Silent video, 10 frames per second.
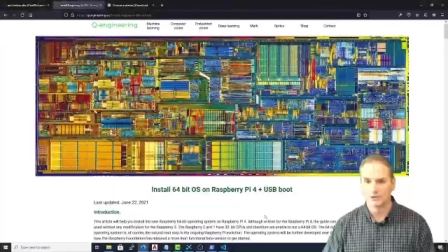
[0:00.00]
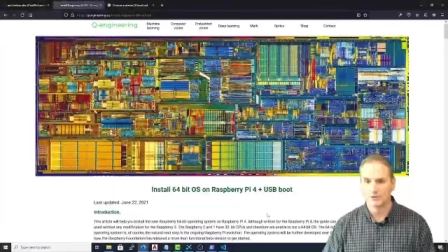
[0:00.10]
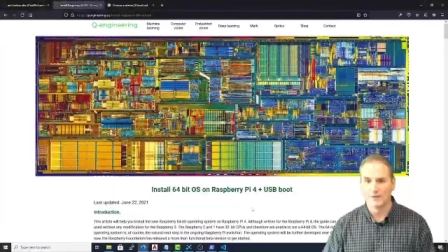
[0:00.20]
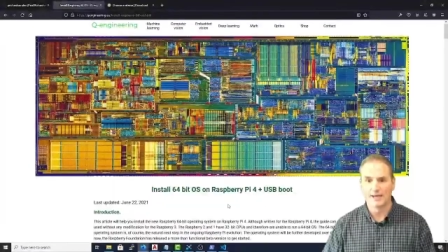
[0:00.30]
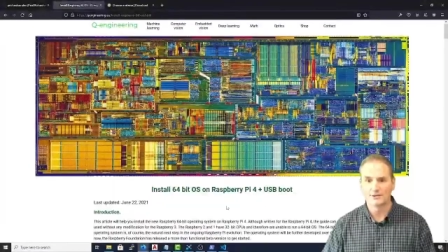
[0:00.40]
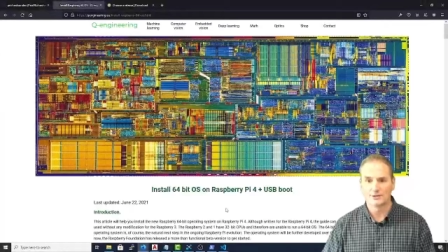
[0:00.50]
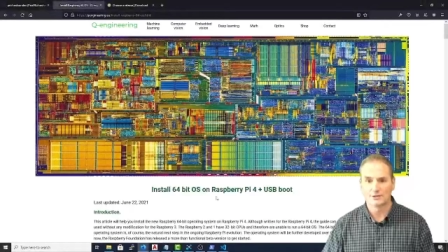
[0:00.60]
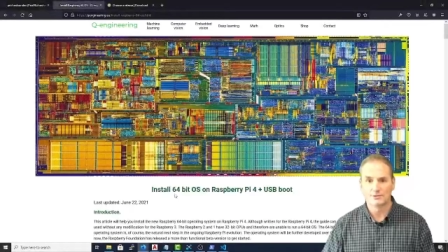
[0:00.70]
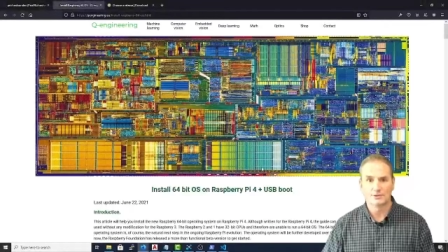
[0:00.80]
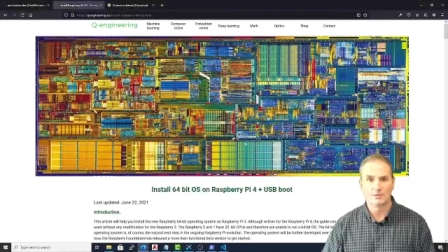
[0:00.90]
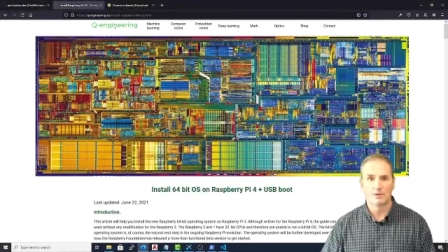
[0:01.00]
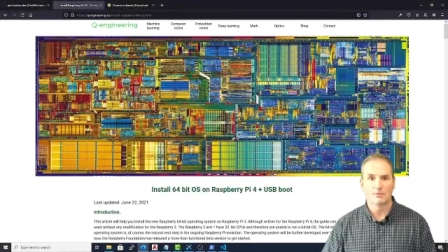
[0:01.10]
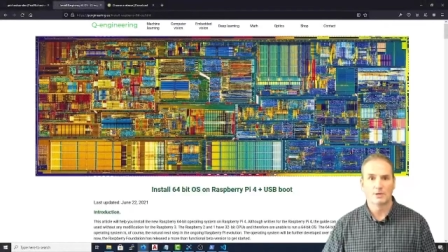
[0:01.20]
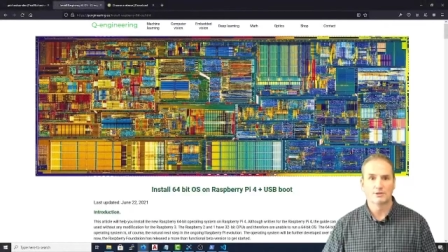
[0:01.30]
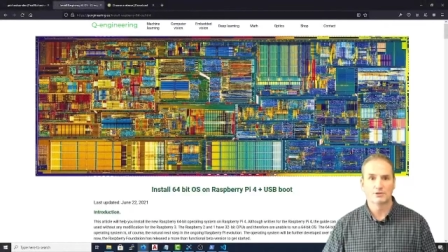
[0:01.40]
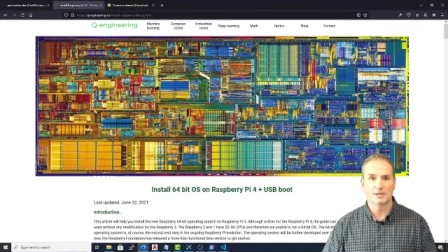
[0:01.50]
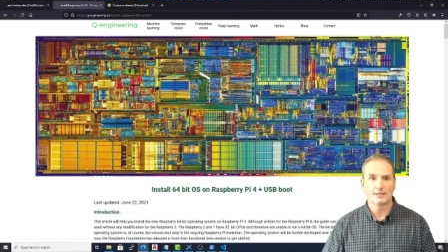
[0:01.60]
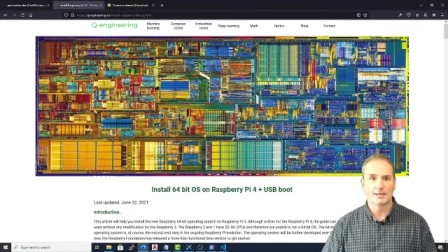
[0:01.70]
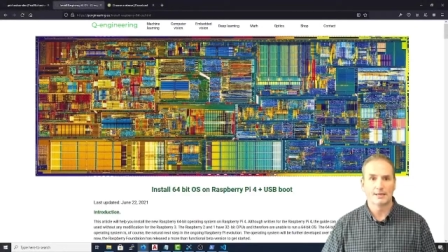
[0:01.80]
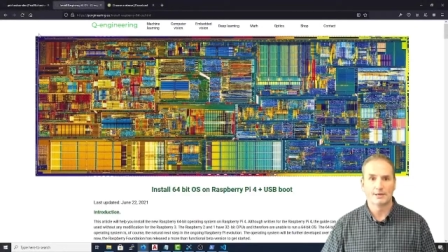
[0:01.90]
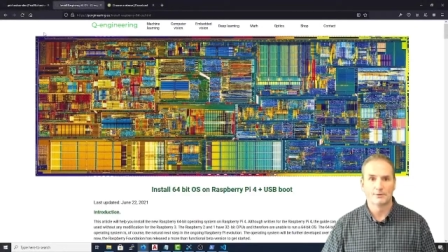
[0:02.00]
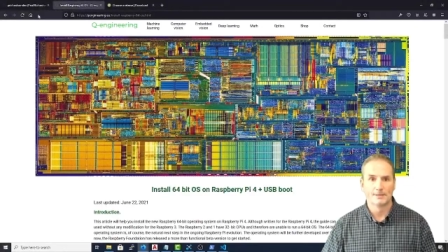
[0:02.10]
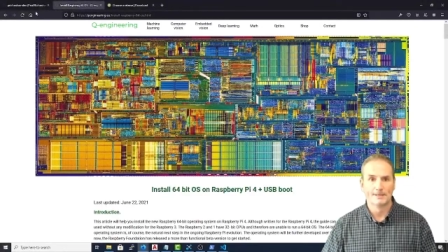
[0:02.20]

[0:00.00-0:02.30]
do that too. So you might want to check that out.